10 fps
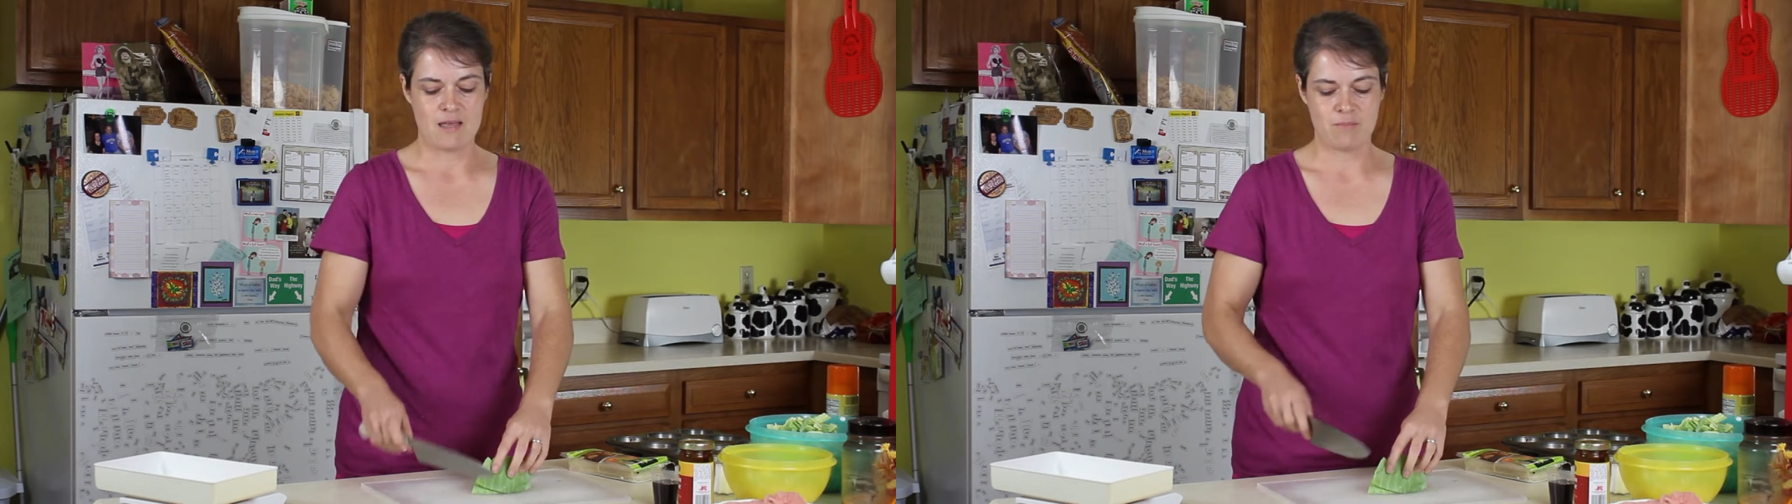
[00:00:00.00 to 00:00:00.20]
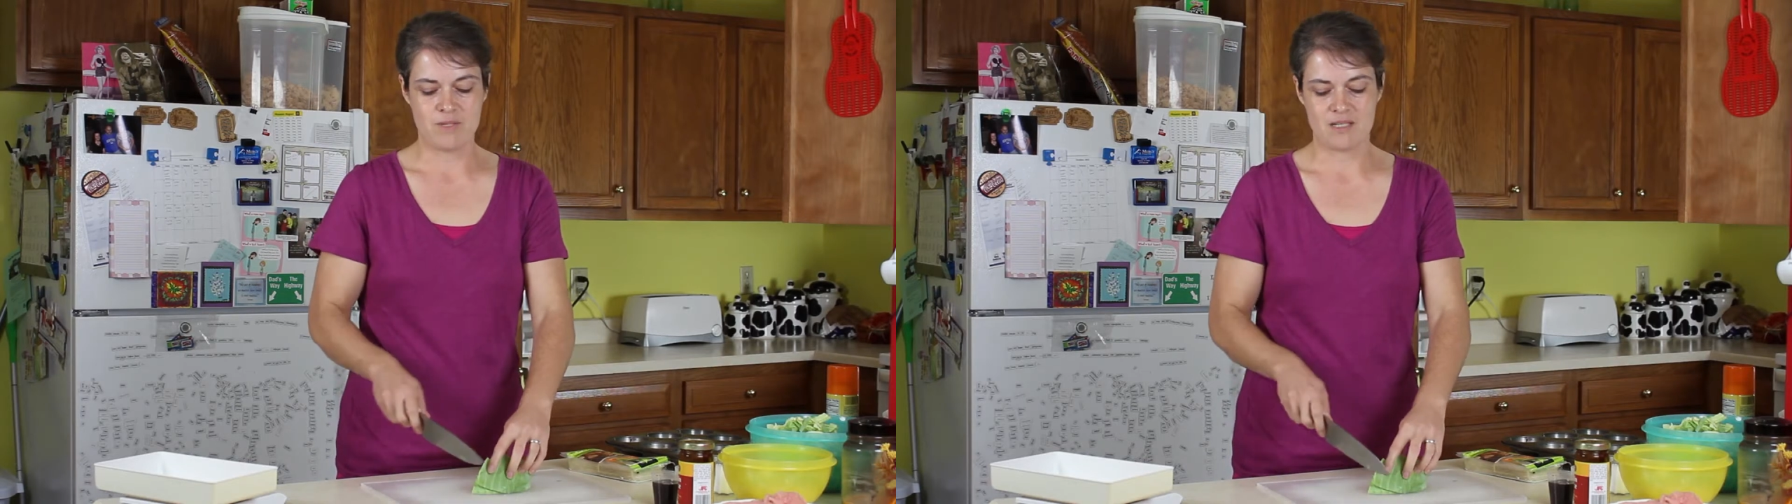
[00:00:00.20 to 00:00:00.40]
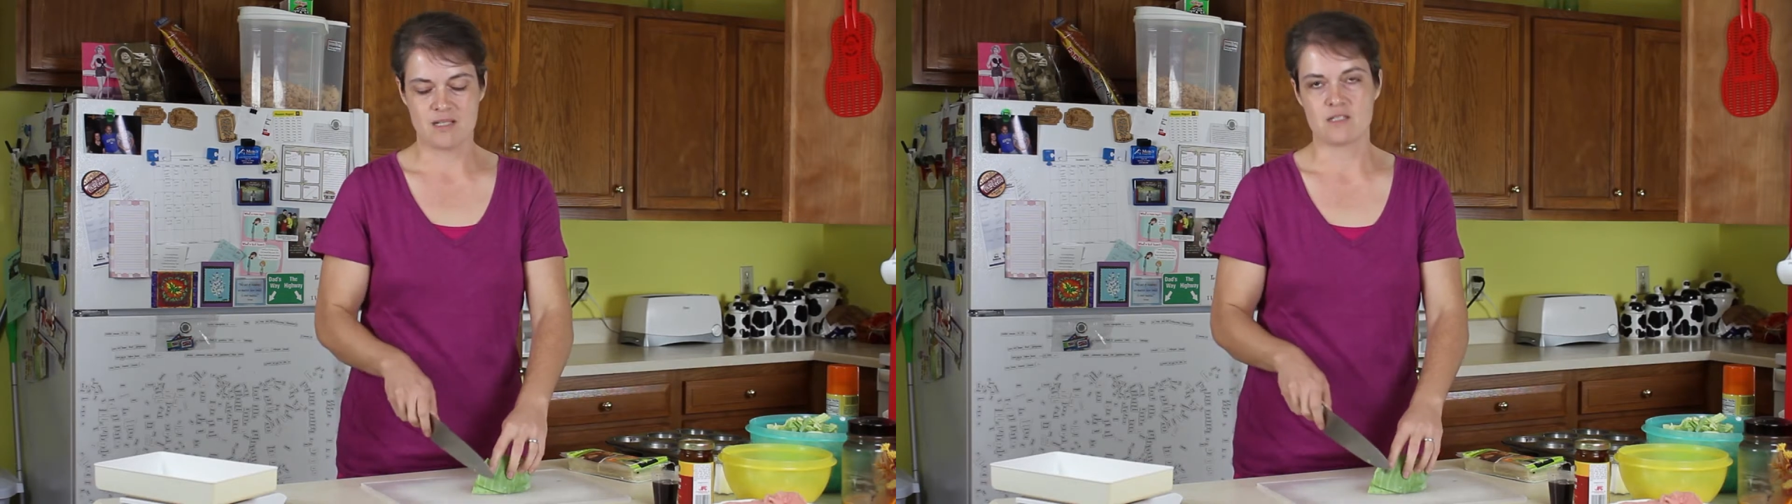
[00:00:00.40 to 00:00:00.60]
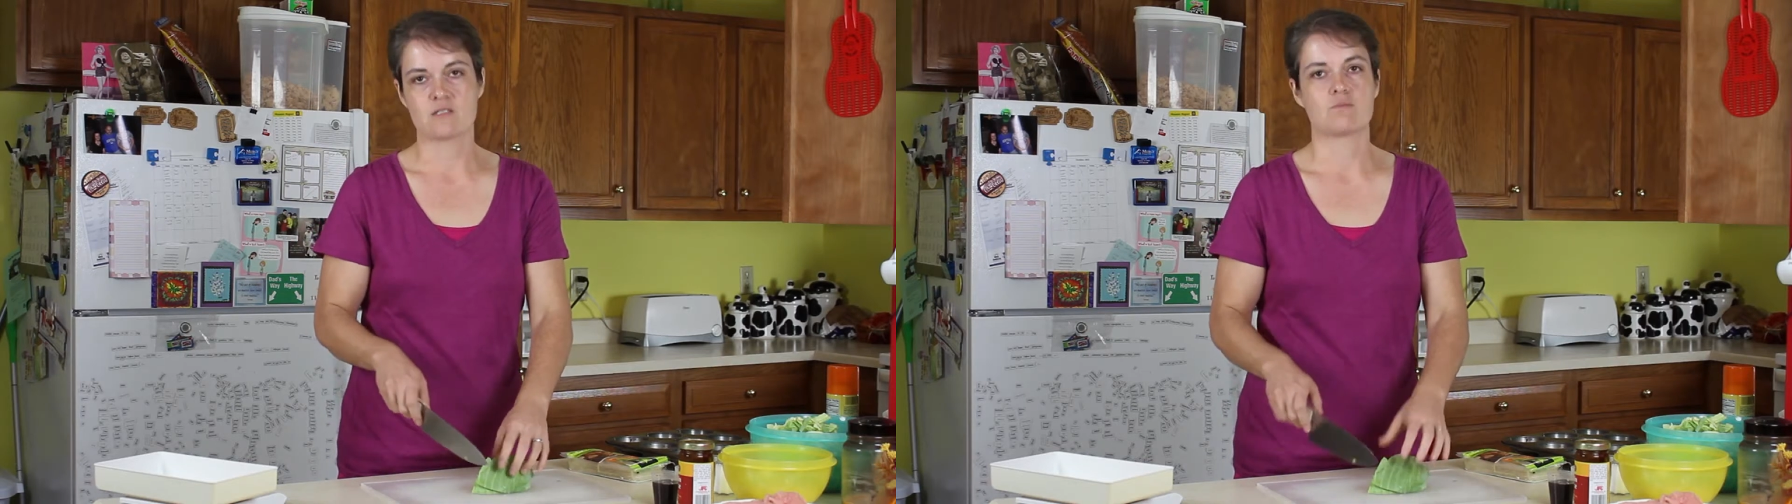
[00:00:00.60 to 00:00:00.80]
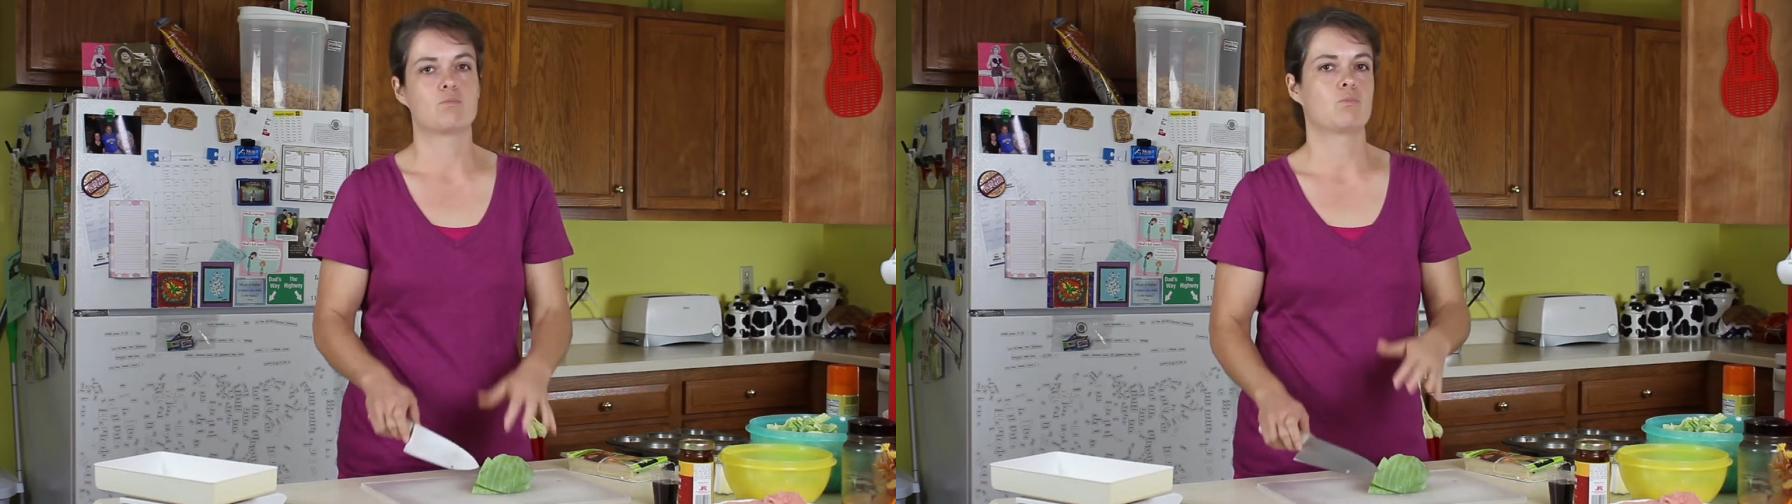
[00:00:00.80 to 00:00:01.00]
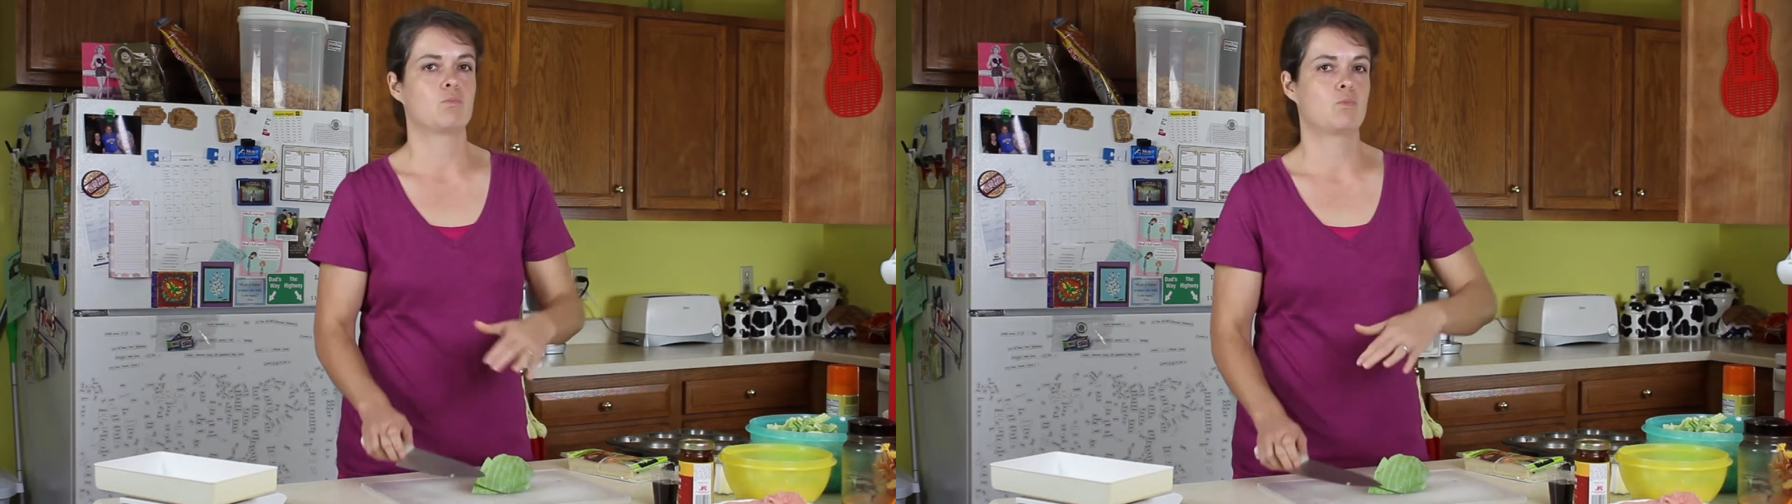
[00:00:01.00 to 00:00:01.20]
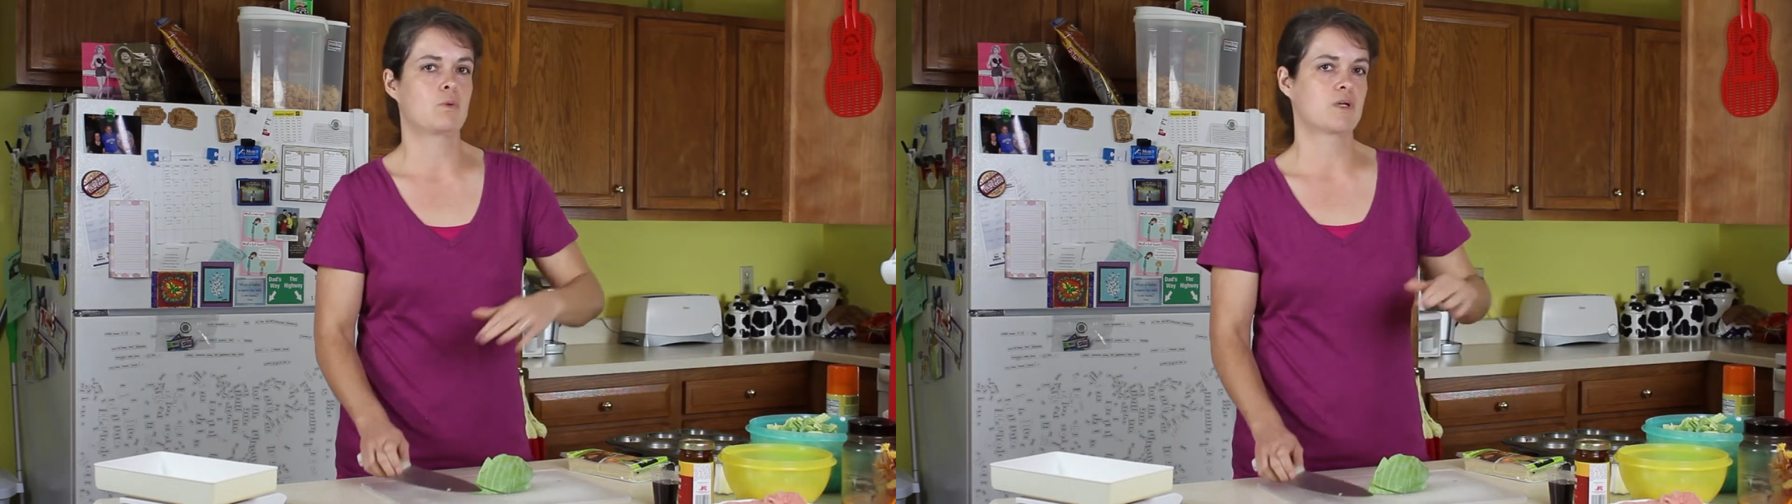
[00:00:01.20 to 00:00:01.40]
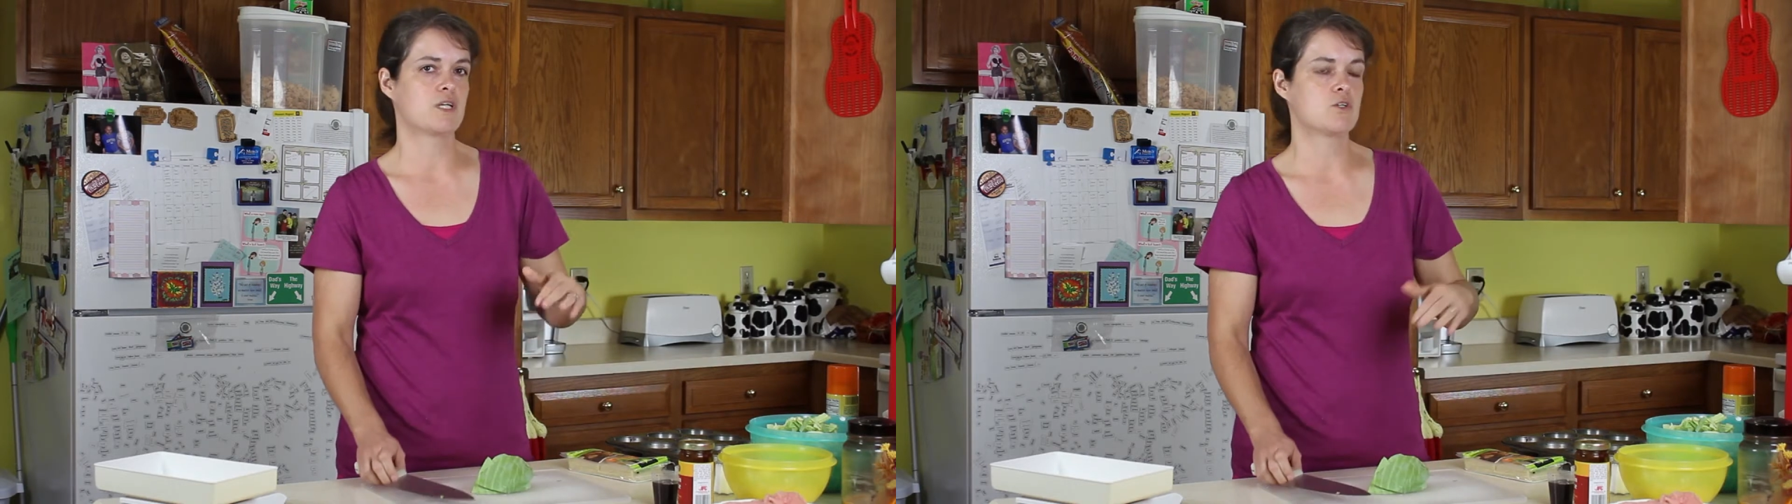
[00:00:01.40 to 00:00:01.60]
because what
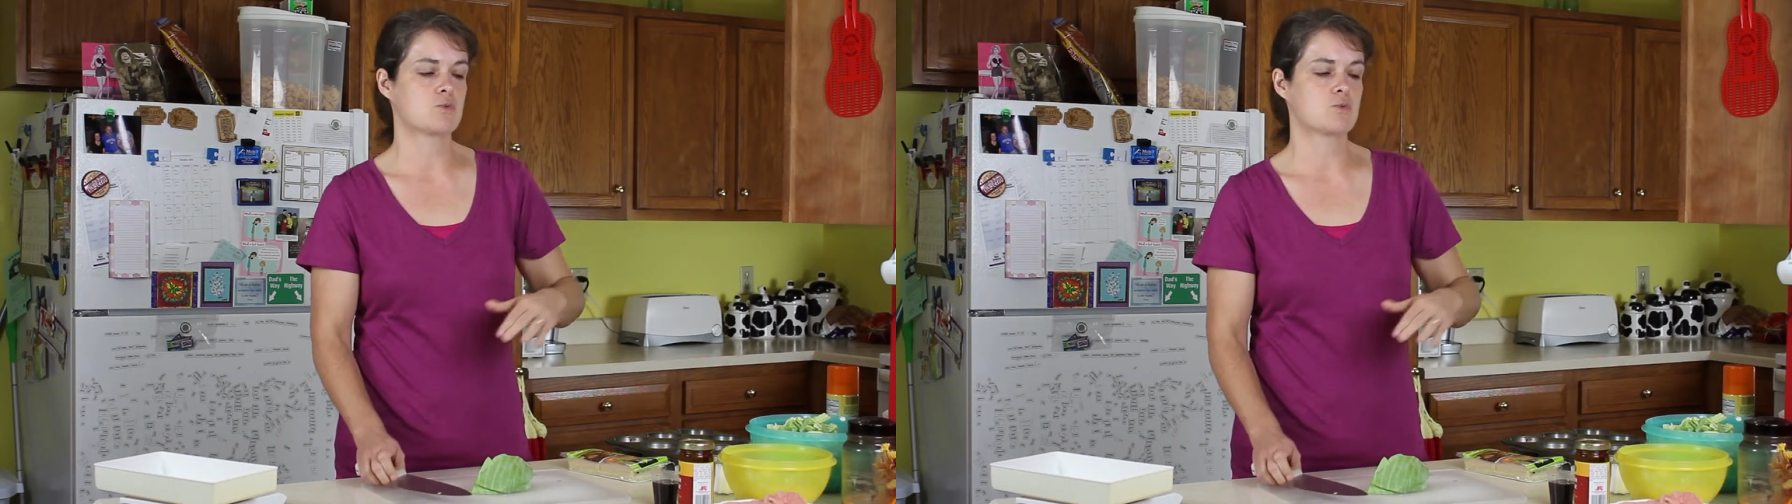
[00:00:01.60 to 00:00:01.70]
we're going to do